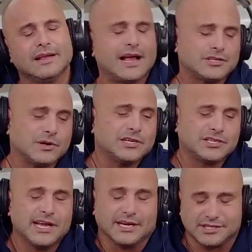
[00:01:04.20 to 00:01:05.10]
Yeah, so he's
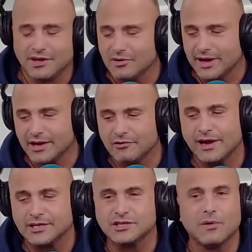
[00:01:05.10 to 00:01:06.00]
6th. Okay,
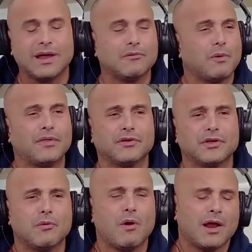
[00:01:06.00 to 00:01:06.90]
great. So whether
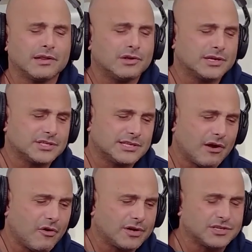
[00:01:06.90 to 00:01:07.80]
you want to look at
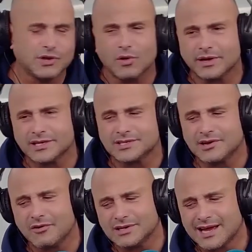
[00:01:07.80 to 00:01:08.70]
steroids, don't look at
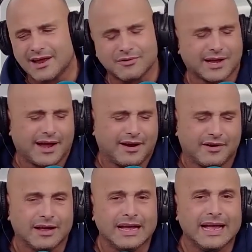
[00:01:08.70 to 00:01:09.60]
steroids, I don't
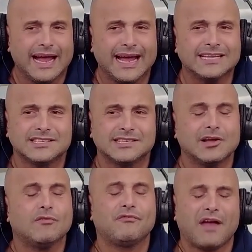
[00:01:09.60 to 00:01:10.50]
care. It's
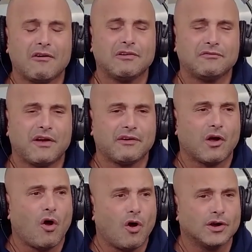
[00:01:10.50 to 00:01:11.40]
still very, very
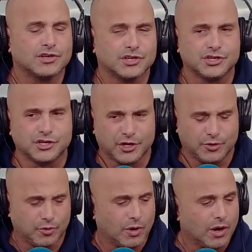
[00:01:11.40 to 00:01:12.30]
hard to
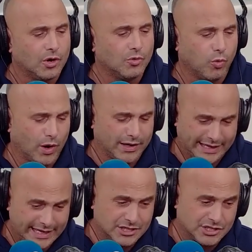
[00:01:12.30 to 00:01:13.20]
do what
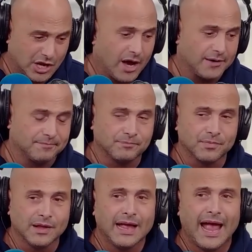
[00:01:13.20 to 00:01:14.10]
he's done.
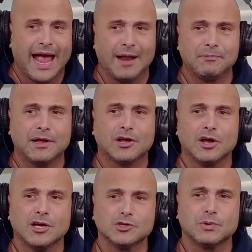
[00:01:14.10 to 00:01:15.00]
And
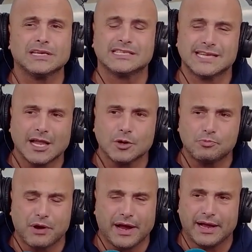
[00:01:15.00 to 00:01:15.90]
because we
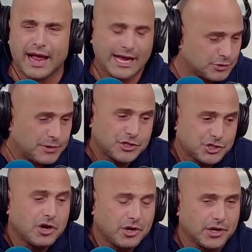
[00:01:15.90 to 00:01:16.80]
celebrate, as we
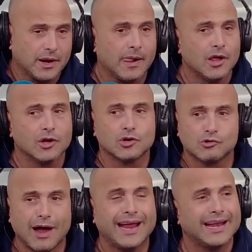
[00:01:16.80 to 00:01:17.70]
should,
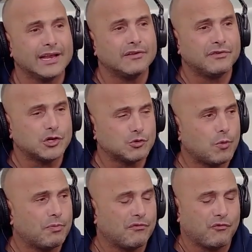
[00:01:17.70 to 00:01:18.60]
great
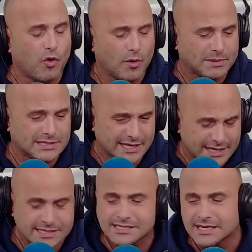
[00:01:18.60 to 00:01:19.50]
individual
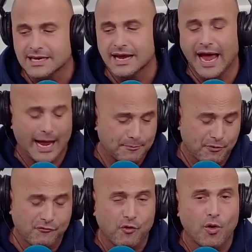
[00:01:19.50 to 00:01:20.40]
performances and
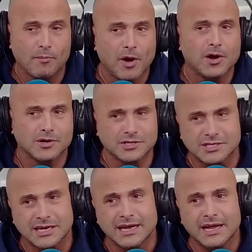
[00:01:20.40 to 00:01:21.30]

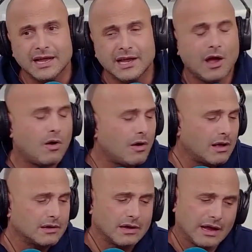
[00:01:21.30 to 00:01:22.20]
performers, you
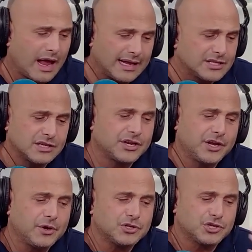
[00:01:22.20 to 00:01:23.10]
know, it's a
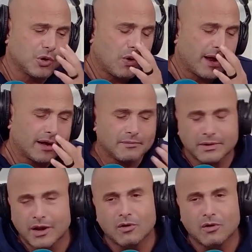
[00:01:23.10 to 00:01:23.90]
huge story, and, you know,